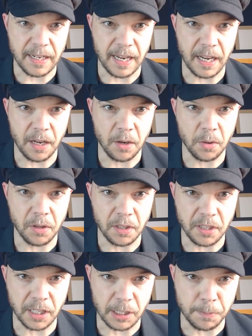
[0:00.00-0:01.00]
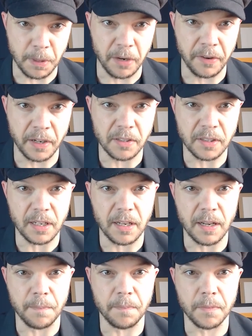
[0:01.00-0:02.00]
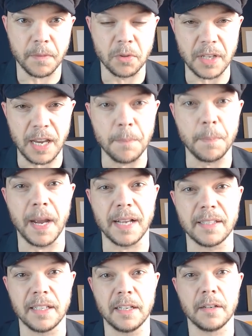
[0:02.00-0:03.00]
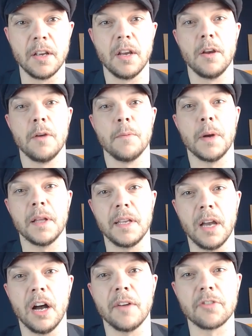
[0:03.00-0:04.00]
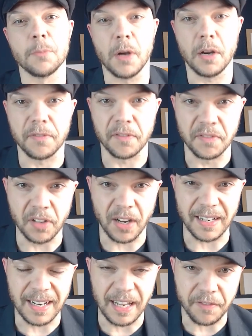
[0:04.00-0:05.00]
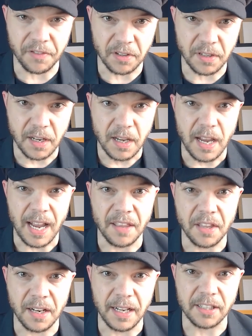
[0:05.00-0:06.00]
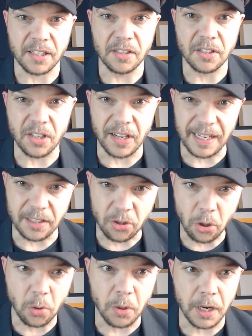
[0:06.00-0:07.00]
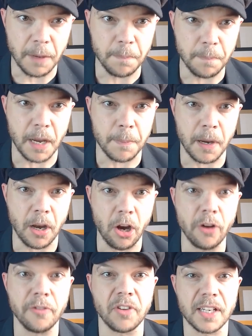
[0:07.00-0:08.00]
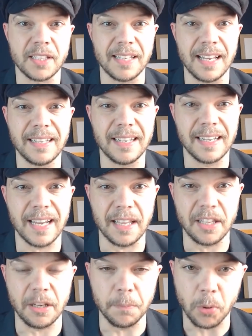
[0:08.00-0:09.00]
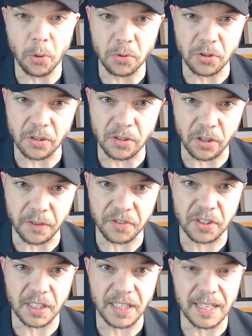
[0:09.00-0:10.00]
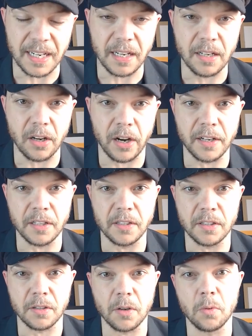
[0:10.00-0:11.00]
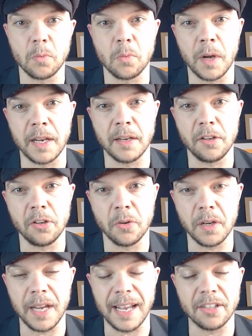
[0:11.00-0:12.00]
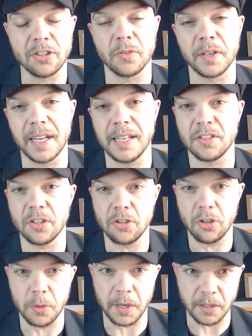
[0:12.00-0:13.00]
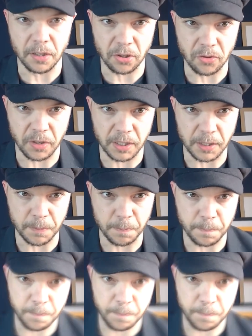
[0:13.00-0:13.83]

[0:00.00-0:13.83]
and how this experience was impacted by the aftermath of 9 11 and the lessons that it taught him about overextending and the importance of seeking guidance when you're entering into new industries.